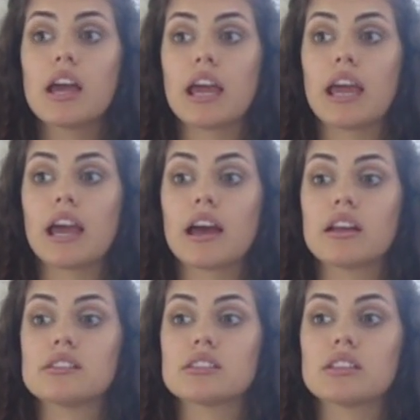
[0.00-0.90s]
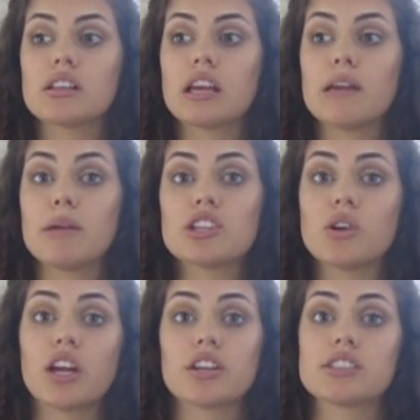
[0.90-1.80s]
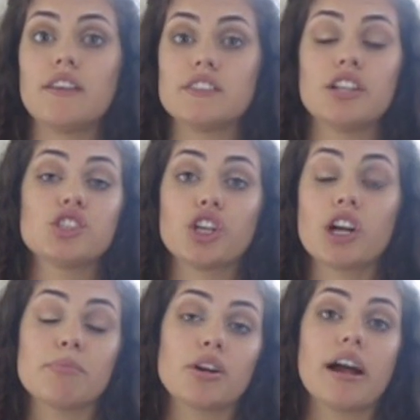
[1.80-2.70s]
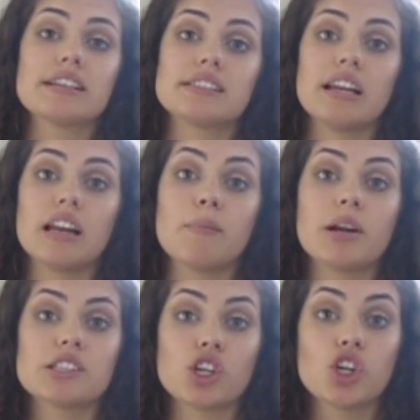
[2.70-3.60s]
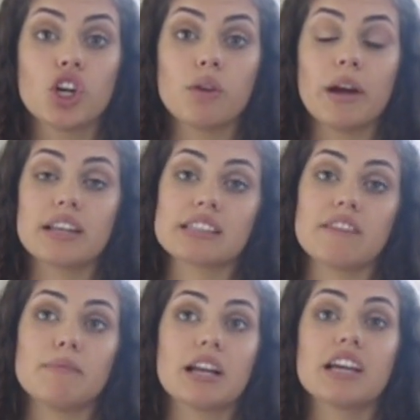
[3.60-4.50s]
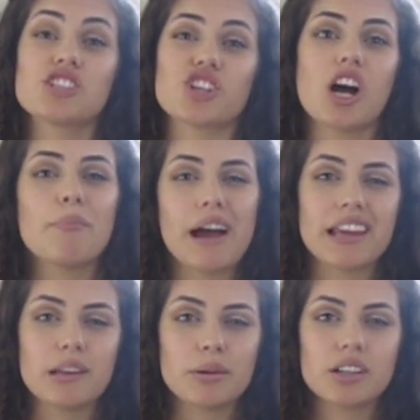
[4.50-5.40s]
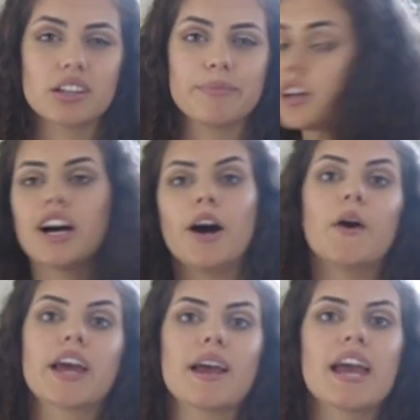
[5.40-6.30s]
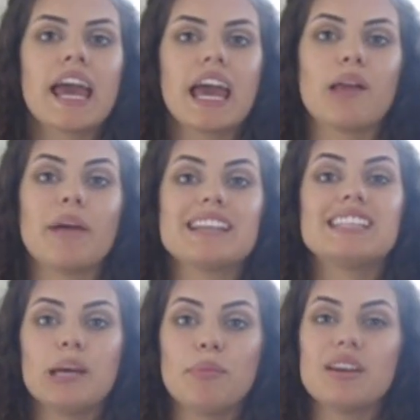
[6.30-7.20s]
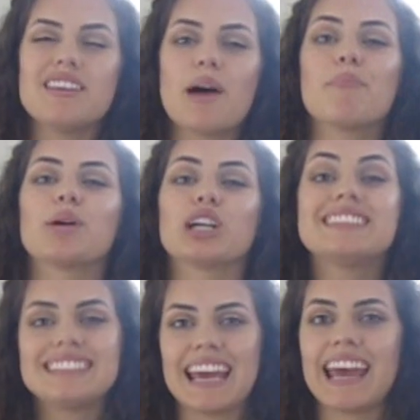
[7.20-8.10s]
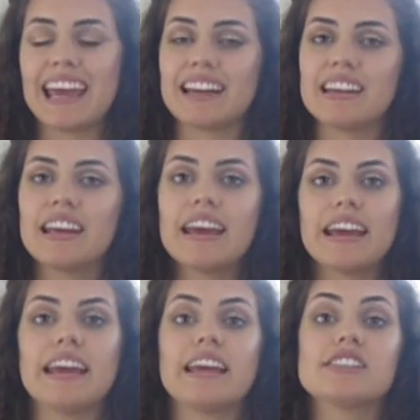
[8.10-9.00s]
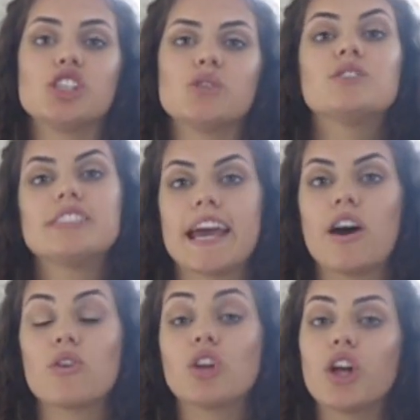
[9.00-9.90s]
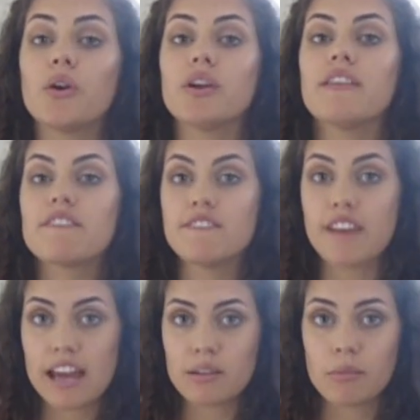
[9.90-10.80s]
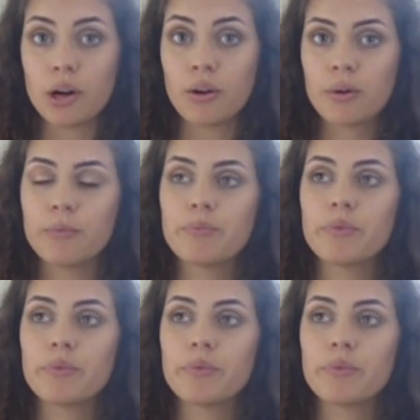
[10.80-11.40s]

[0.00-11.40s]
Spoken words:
and it makes you get your stuff done so you're not procrastinating. But it's a good way to save money because you're not buying the book. Okay, and my tip number 10 is to download Venmo.